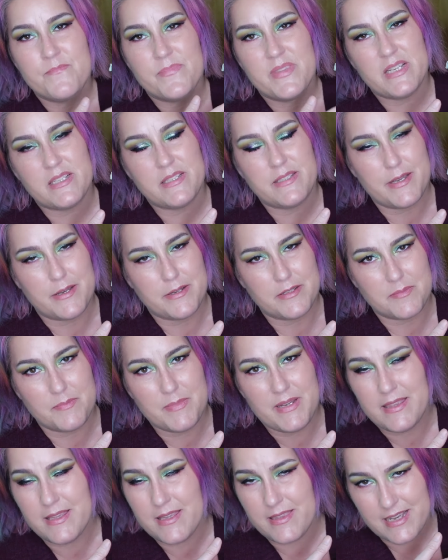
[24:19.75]
This tells
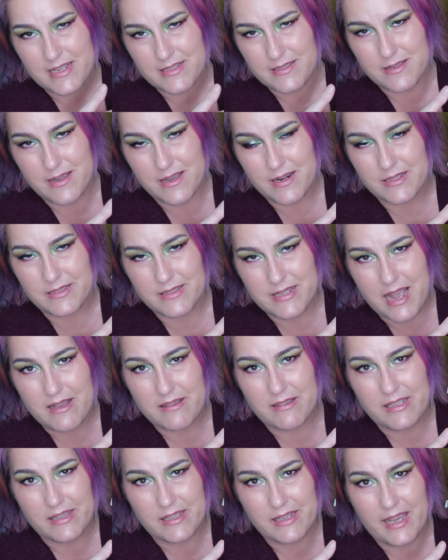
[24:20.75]
me that that's not
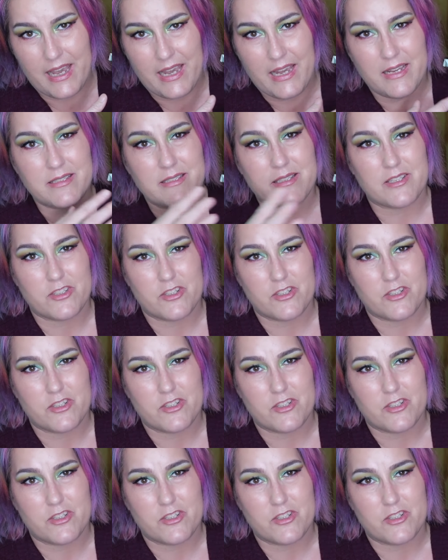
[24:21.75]
exactly the case.